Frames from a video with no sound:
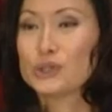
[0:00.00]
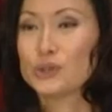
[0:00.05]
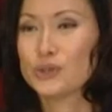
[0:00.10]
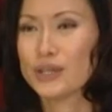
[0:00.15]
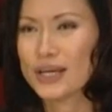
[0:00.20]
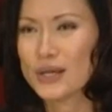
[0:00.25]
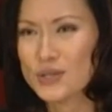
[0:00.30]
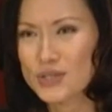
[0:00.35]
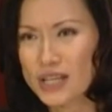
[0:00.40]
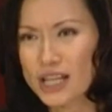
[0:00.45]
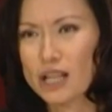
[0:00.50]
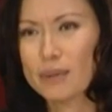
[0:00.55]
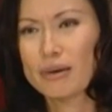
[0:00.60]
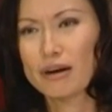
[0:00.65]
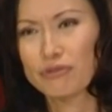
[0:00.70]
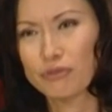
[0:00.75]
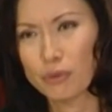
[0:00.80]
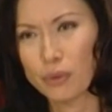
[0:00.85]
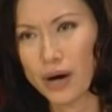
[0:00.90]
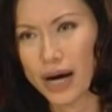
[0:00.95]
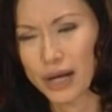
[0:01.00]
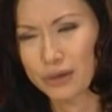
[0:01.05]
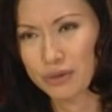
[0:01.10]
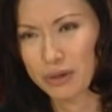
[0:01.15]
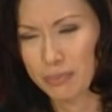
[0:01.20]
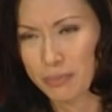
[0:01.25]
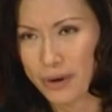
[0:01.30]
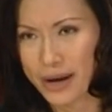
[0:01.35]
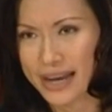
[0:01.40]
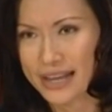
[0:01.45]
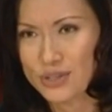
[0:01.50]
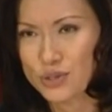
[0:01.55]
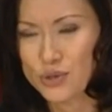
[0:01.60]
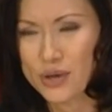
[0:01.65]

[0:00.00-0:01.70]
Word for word: Today, you sell about 400 brands.